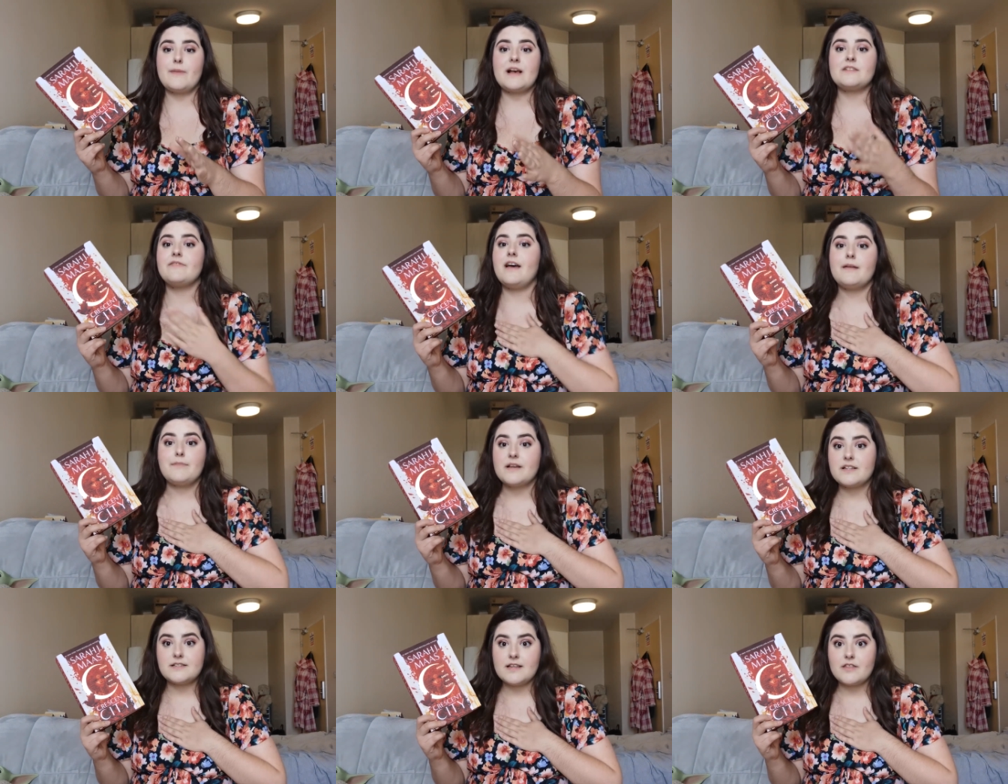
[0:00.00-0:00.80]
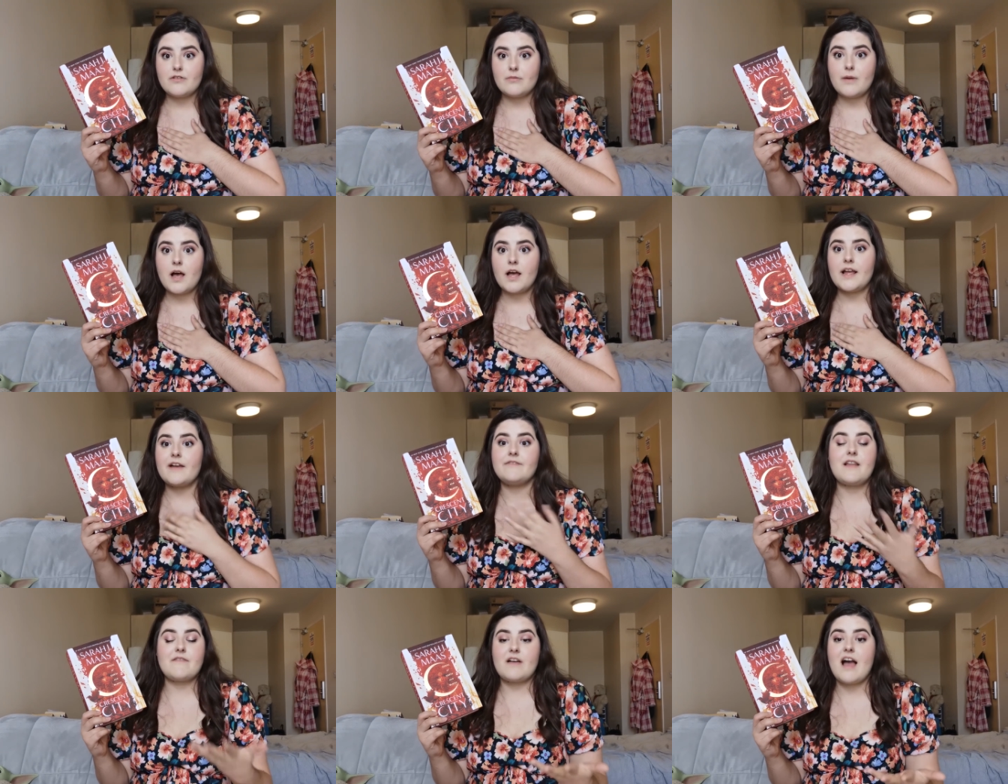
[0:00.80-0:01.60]
Maas fan, because neither am I.
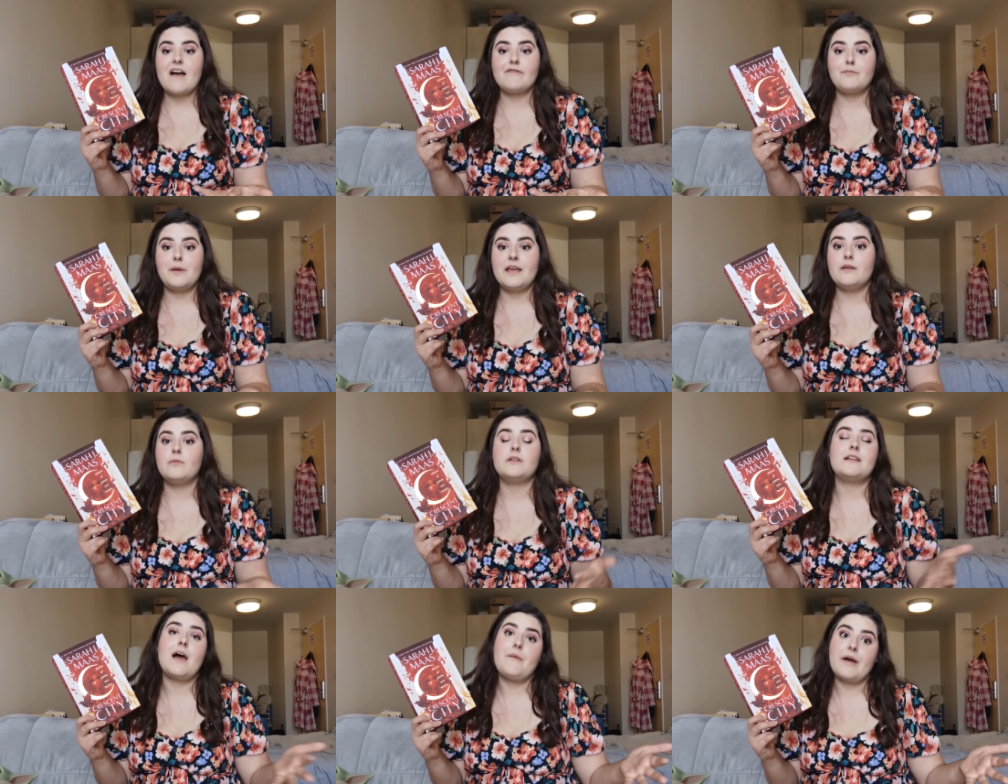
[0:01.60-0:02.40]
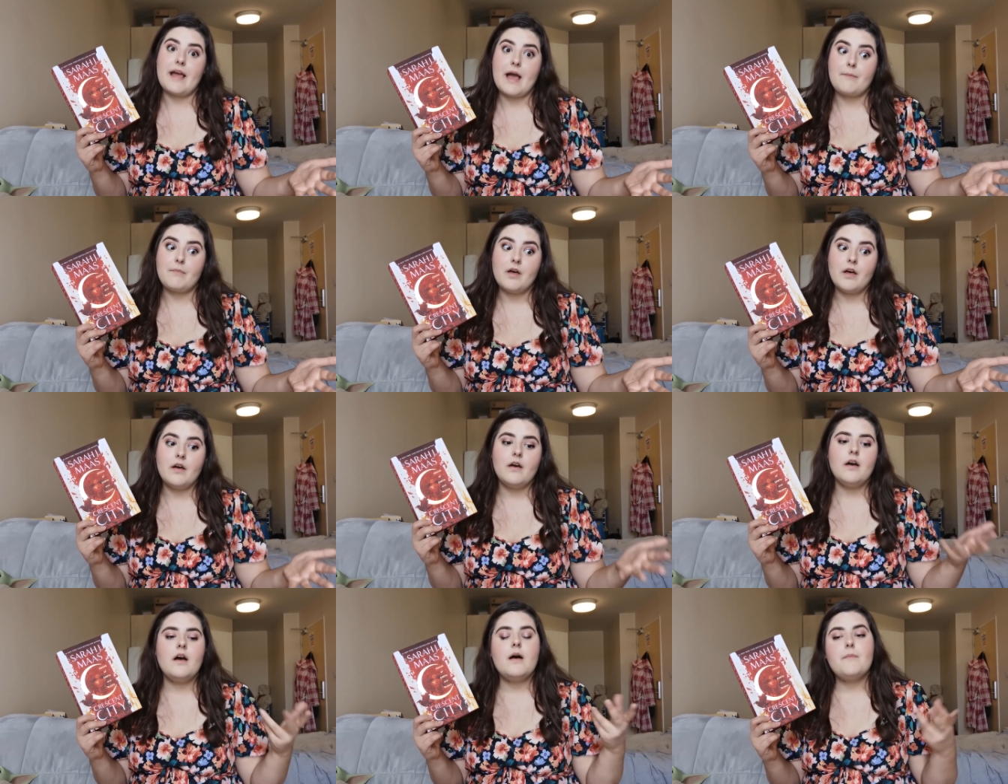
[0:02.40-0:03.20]
I've never have been. Well, now I am,
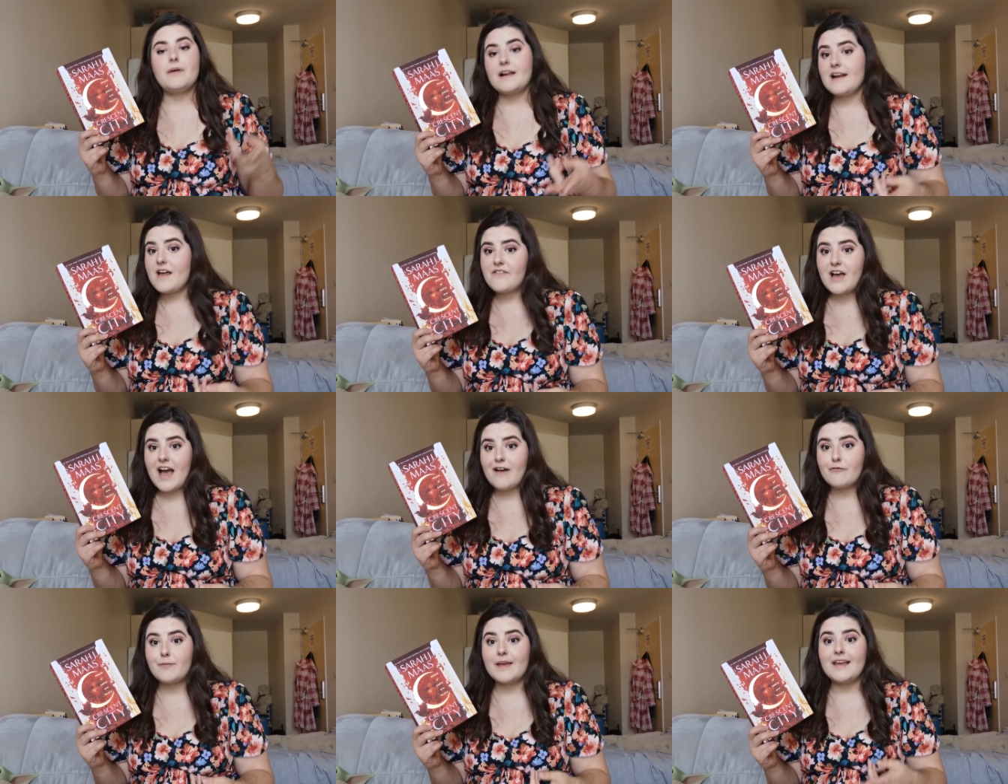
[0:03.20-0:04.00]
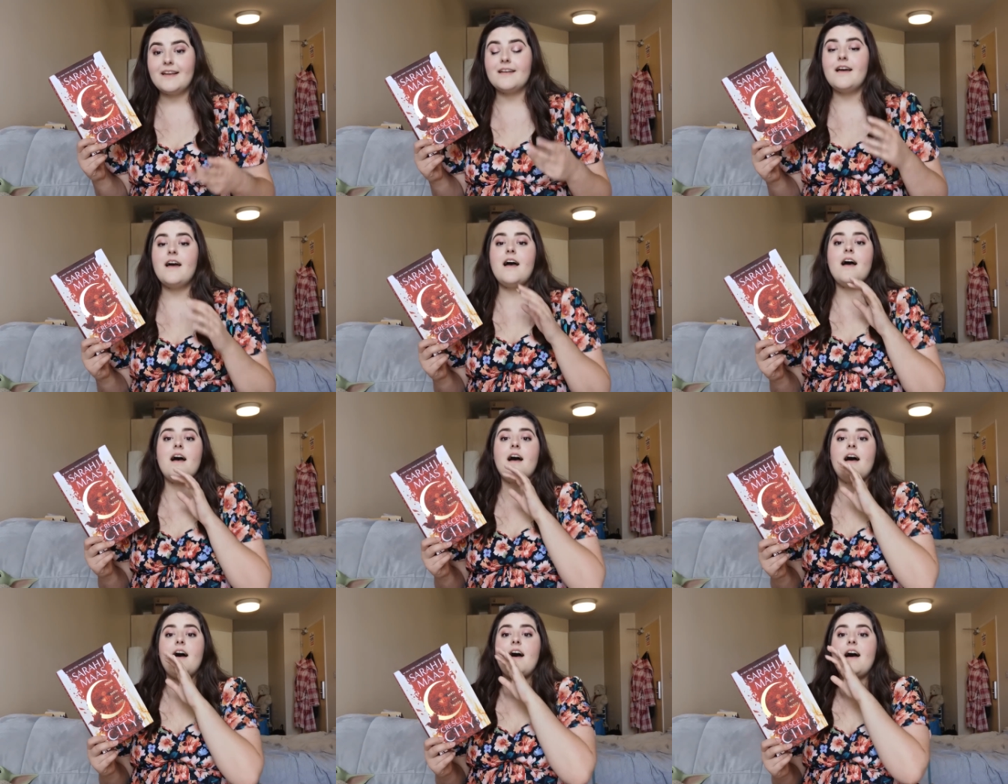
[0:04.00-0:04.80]
but I never have been,
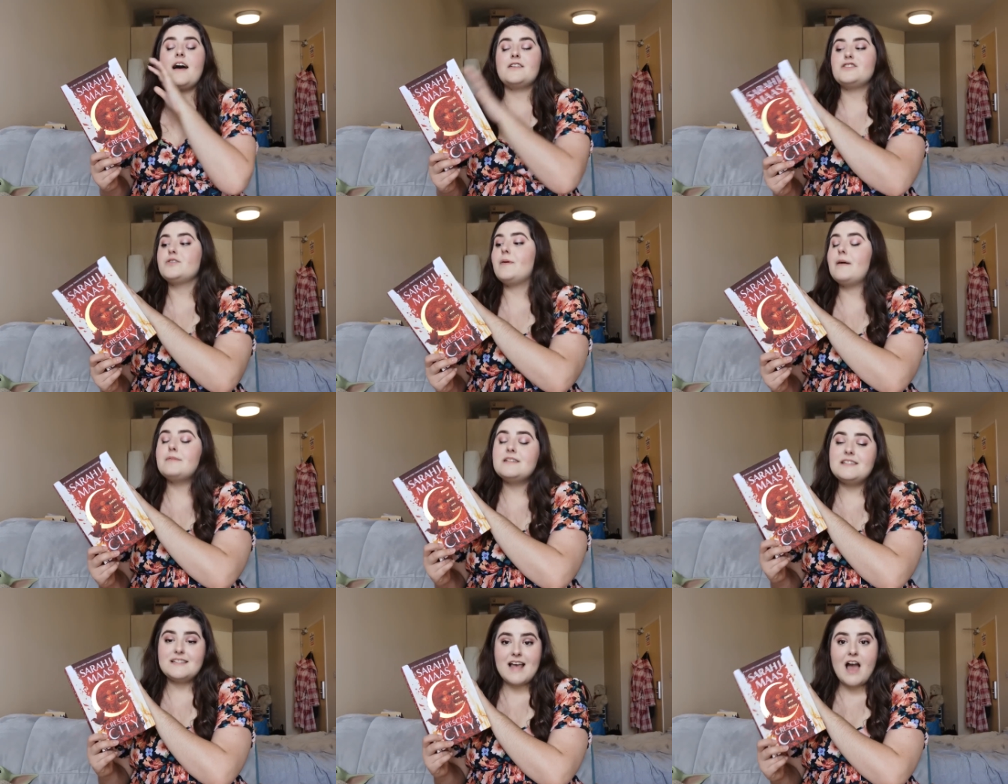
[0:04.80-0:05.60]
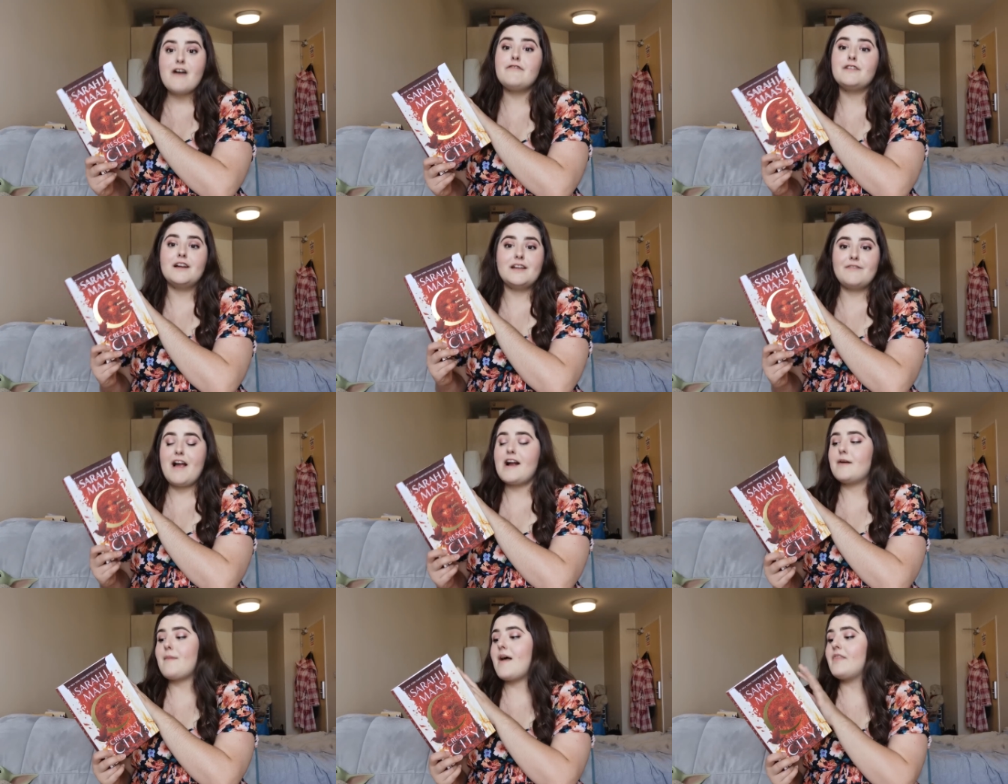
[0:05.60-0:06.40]
and so I would definitely
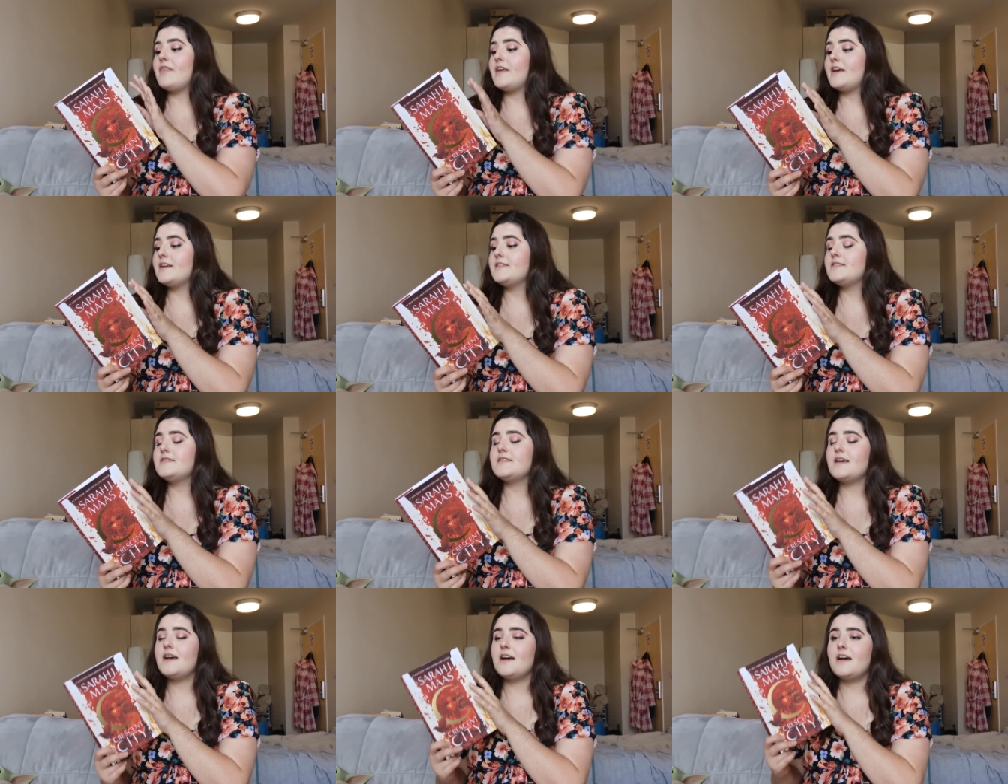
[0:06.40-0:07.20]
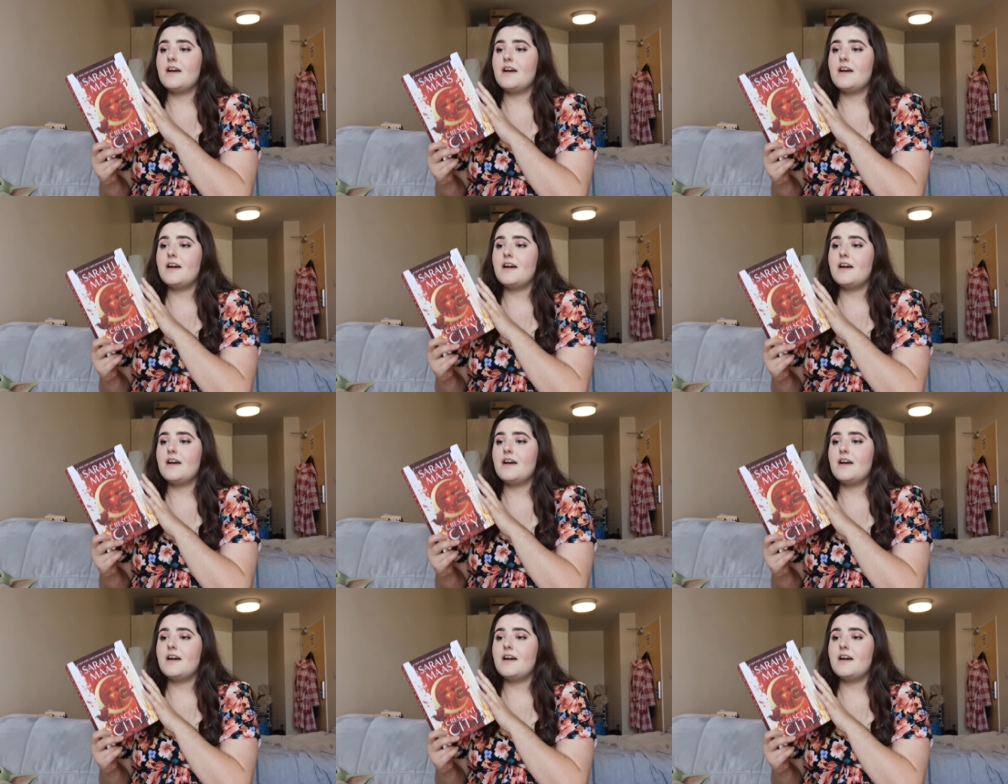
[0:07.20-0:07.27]
recommend this.